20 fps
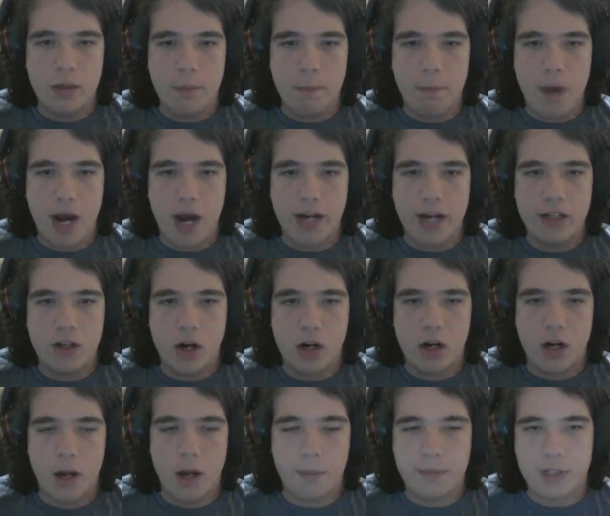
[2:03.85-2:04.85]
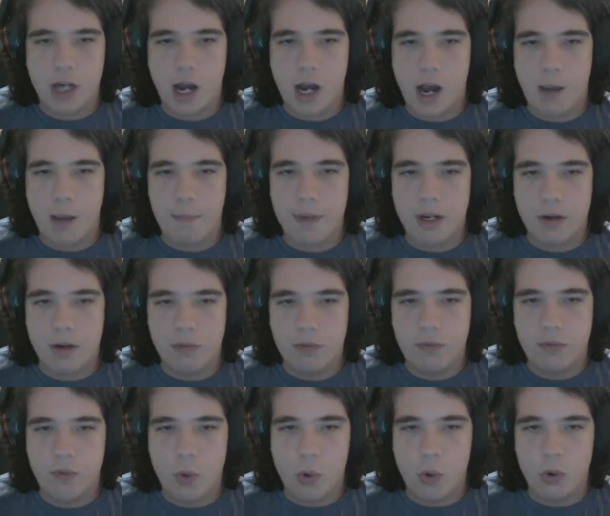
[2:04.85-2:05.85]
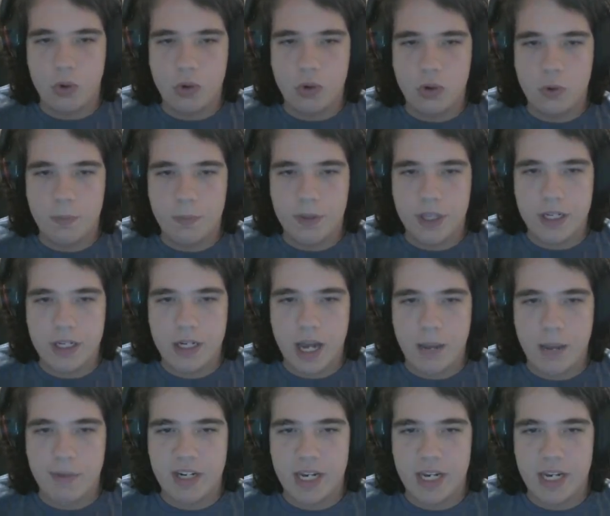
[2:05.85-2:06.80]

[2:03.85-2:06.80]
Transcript: minecart up top make a full loop in the time it